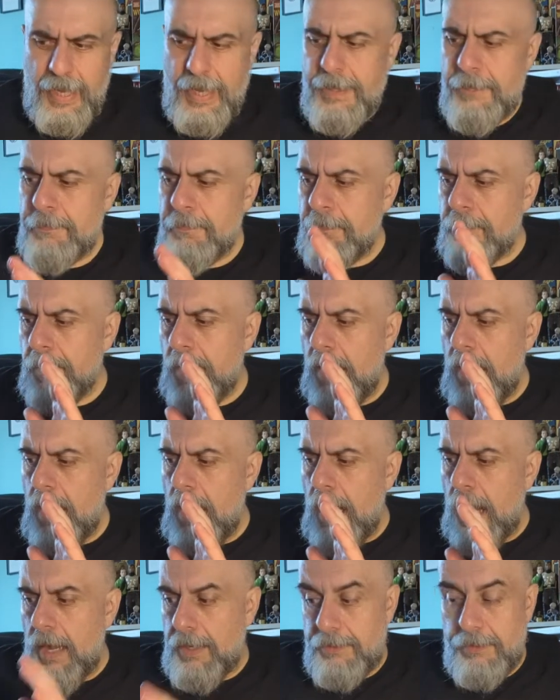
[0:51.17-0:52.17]
And
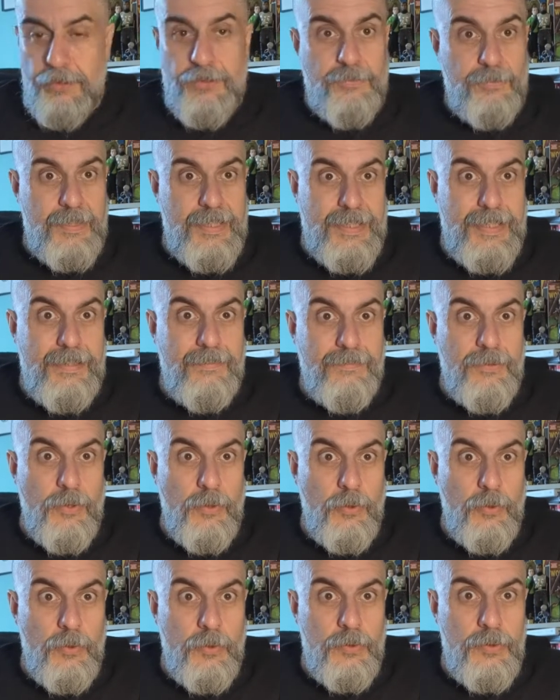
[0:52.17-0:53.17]
I just received
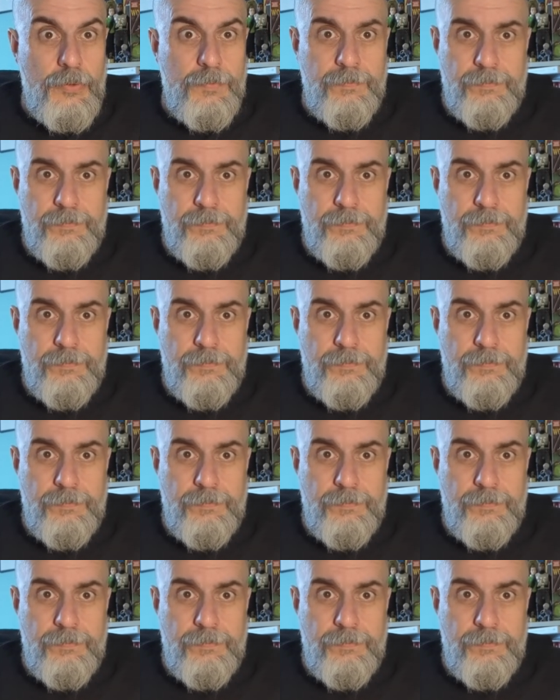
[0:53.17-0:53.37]
those